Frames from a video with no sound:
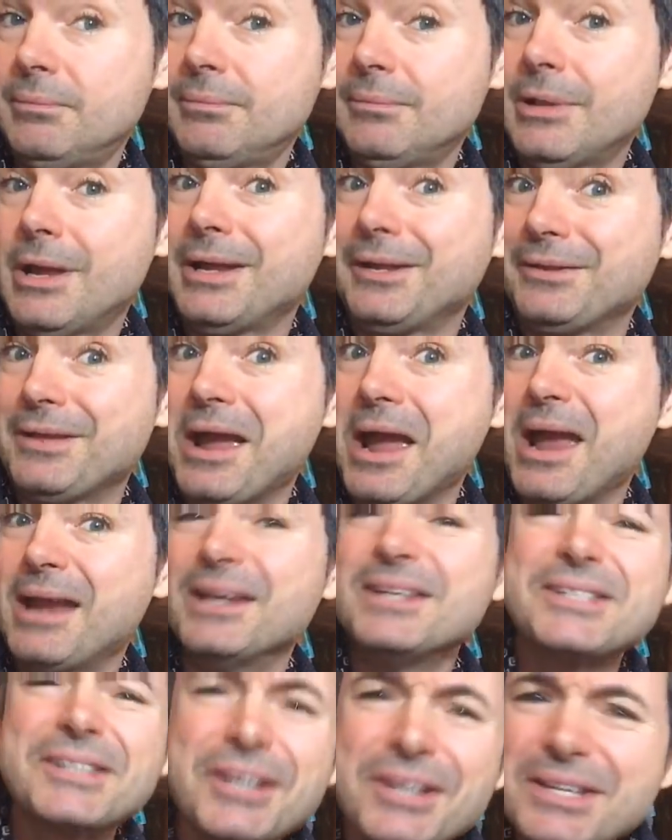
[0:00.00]
Like that, and
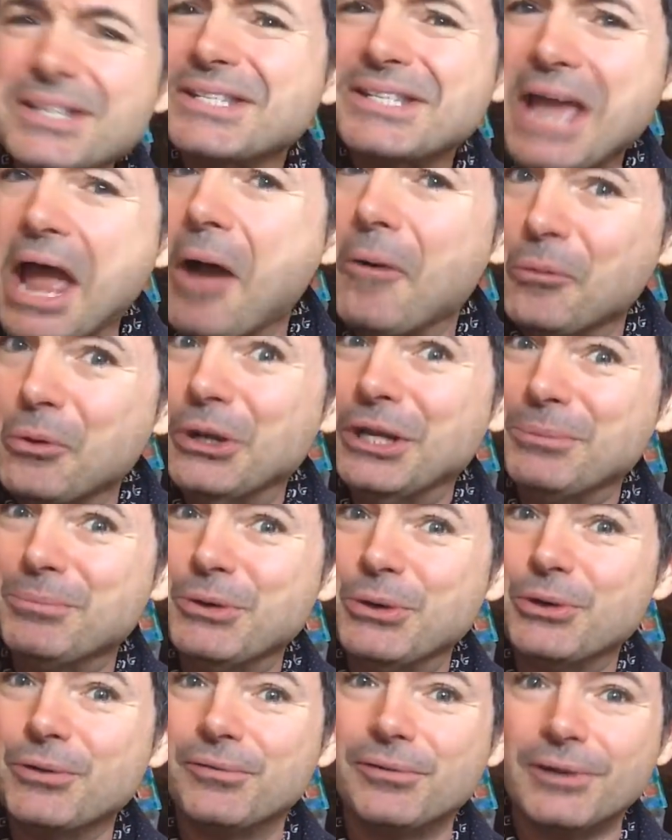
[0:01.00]
it's gonna sound really
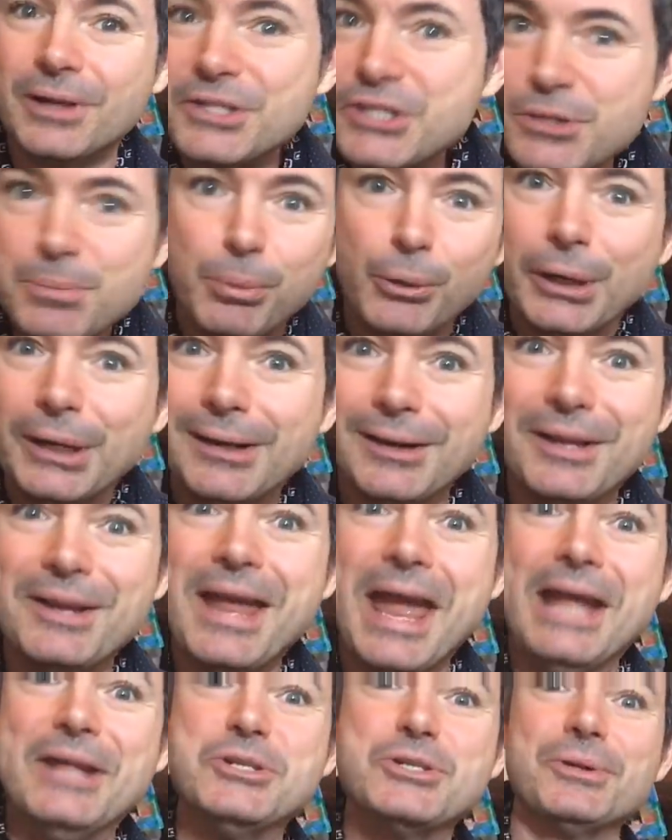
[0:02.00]
beautiful, like
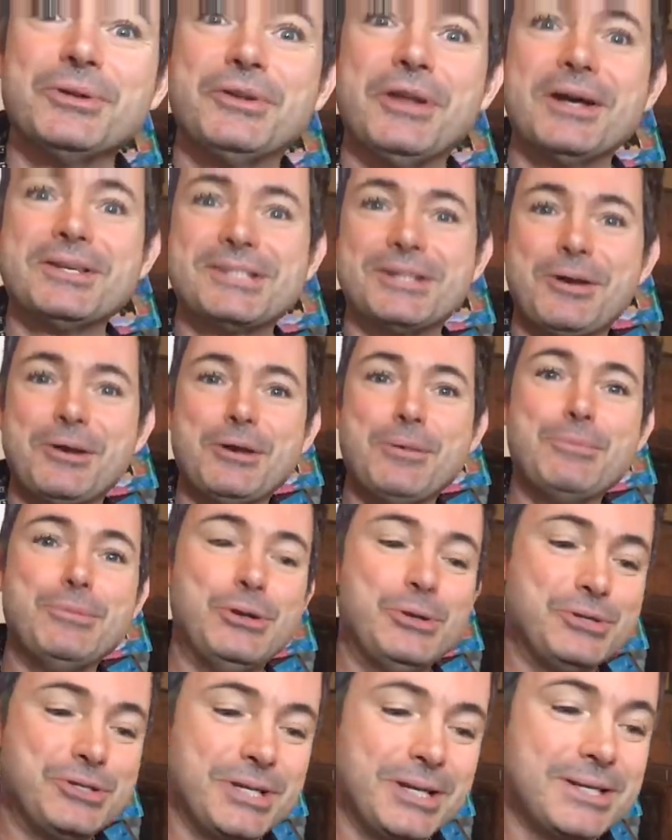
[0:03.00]
sprinkling angel dust on the
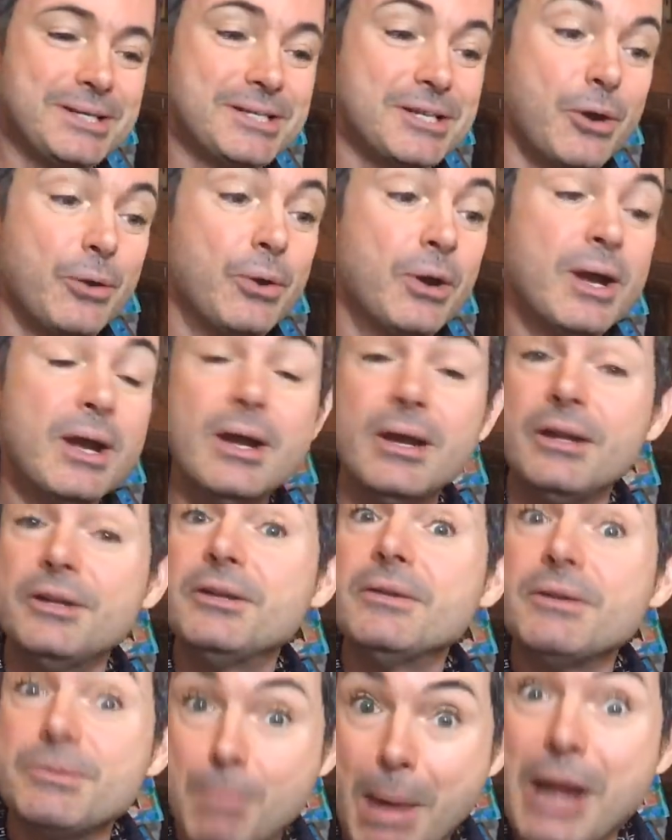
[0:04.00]
music. So,
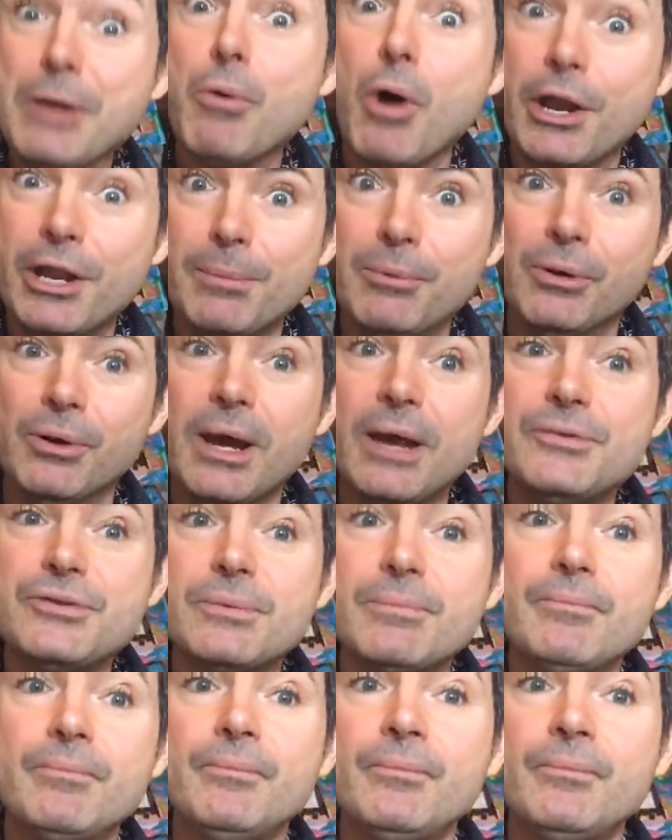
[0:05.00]
Manuel de Merez. You